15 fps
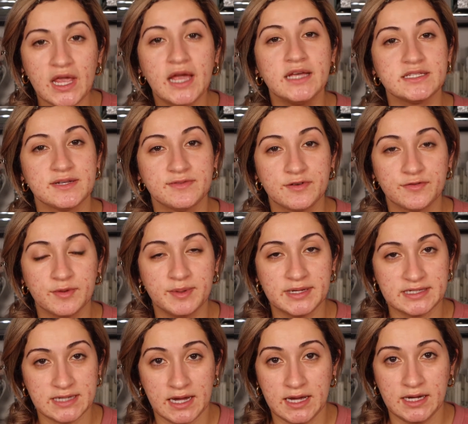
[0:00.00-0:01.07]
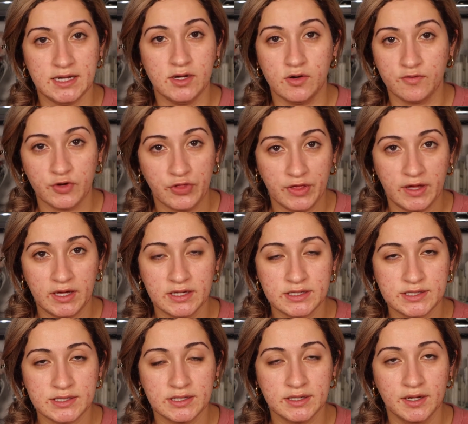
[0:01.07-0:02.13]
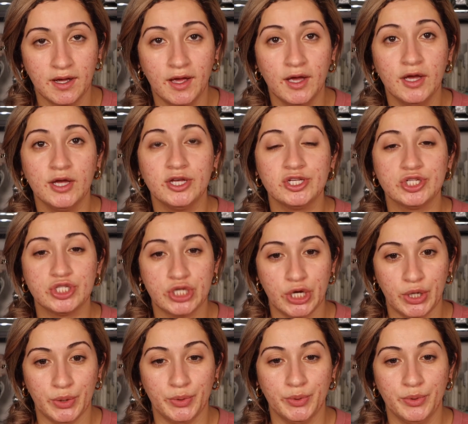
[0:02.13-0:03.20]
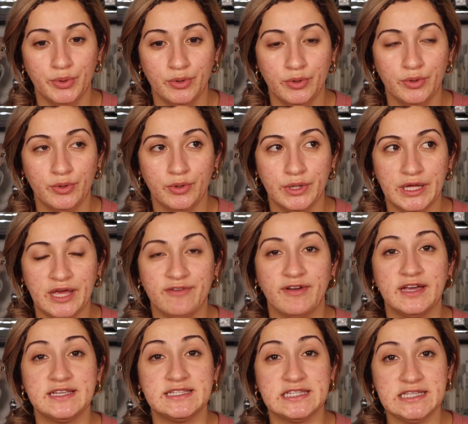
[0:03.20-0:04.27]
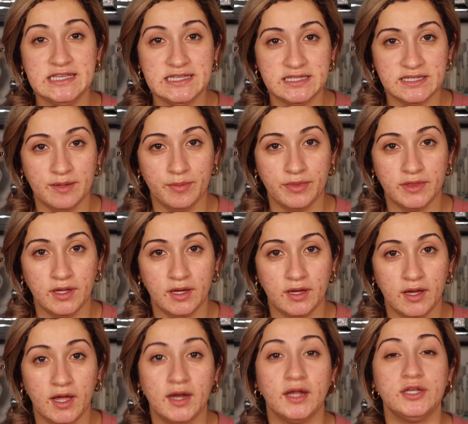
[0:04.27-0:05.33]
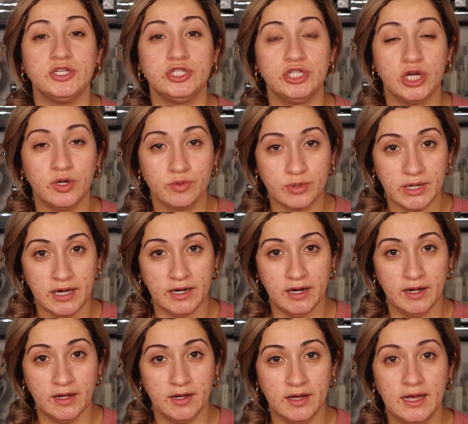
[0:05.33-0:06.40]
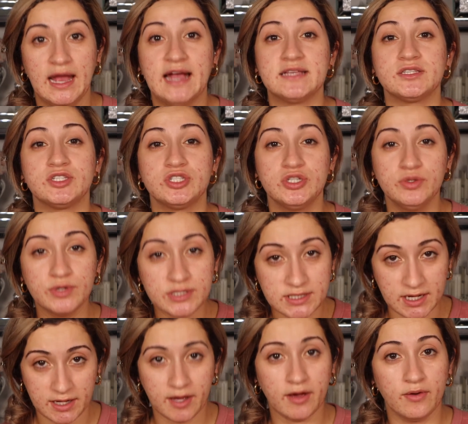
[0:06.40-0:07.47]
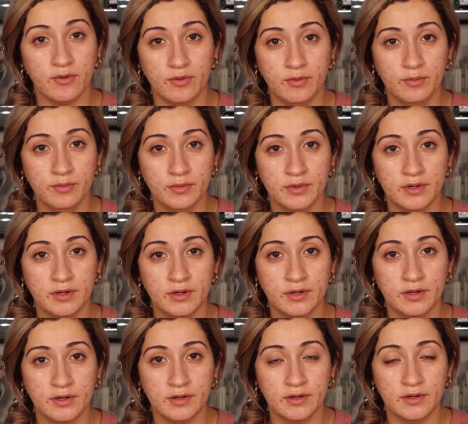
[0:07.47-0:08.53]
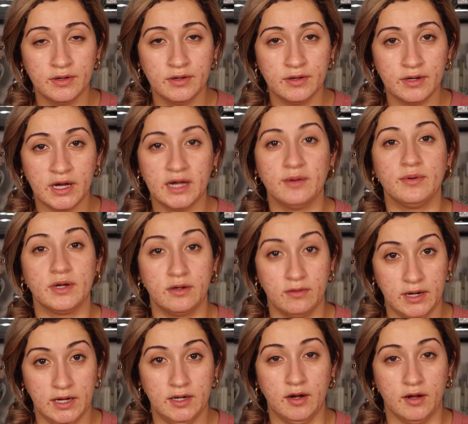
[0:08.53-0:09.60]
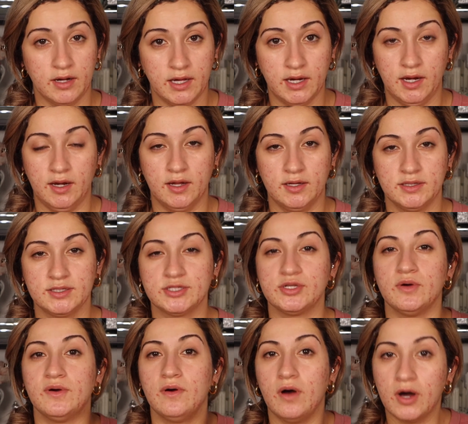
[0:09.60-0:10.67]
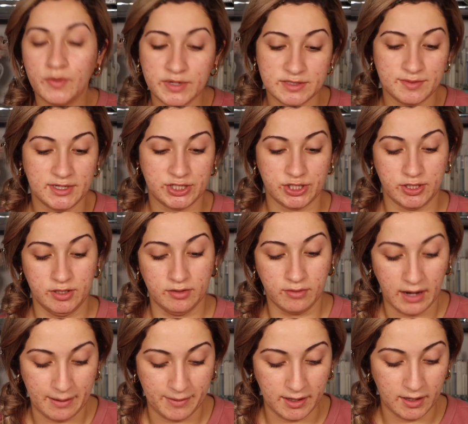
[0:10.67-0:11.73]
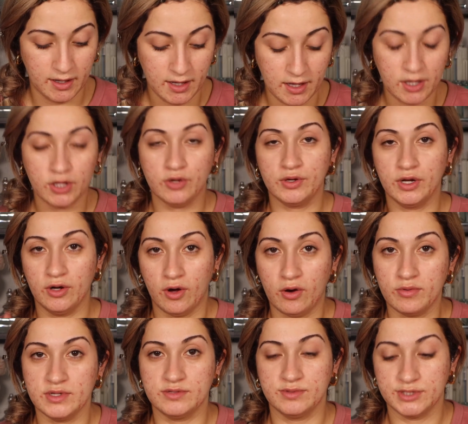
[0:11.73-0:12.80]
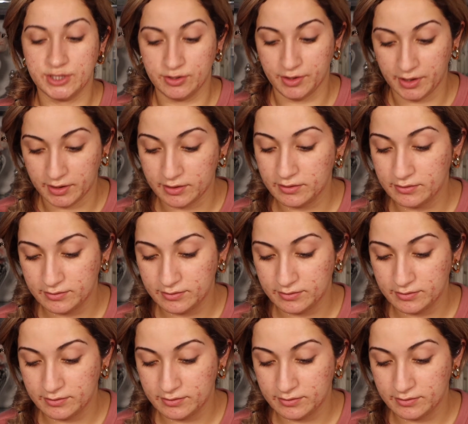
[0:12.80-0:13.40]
I suffer from anxiety over things. So if I see something and I don't get it, as soon as I get home, I regret not getting it. So always make sure you grab it. You can always return it.